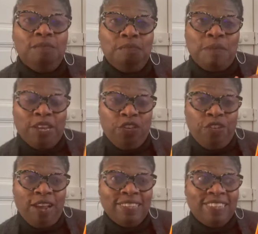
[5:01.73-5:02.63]
my
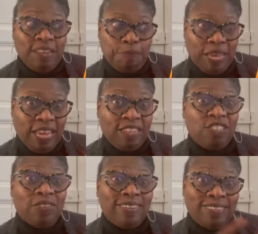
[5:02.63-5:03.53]
curiosity piqued.
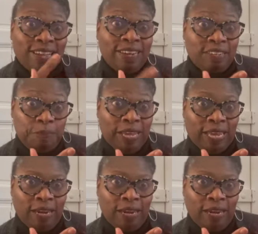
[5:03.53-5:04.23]
So I decided to pick it